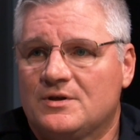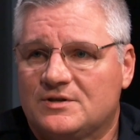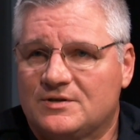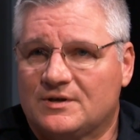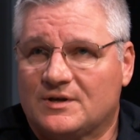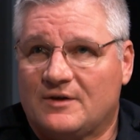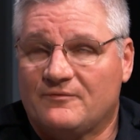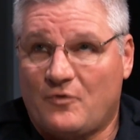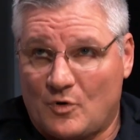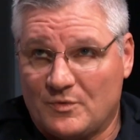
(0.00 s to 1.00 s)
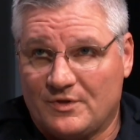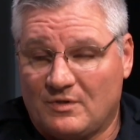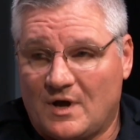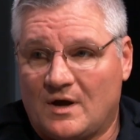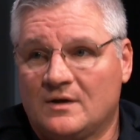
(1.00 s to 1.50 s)
to conform with the
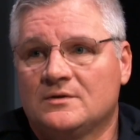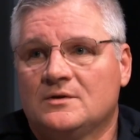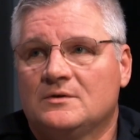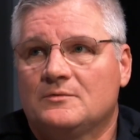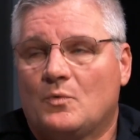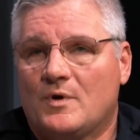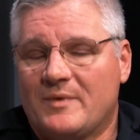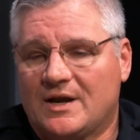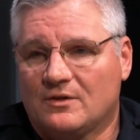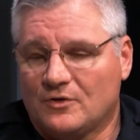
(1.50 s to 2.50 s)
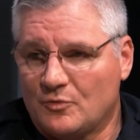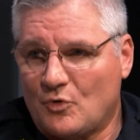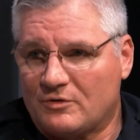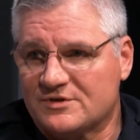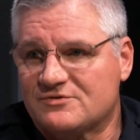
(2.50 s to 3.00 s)
law. We made it a little
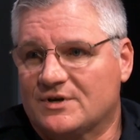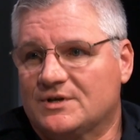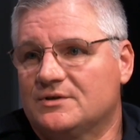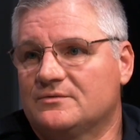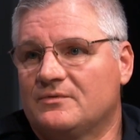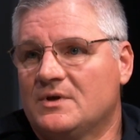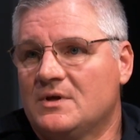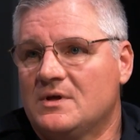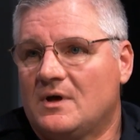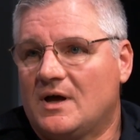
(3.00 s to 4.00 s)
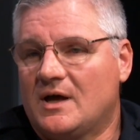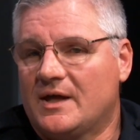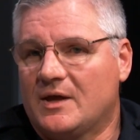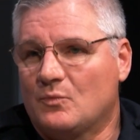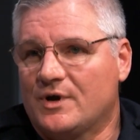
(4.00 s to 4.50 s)
more restrictive,
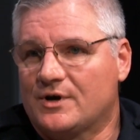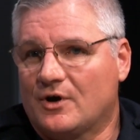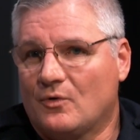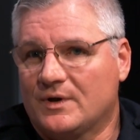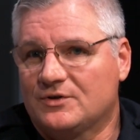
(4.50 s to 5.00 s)
and we are going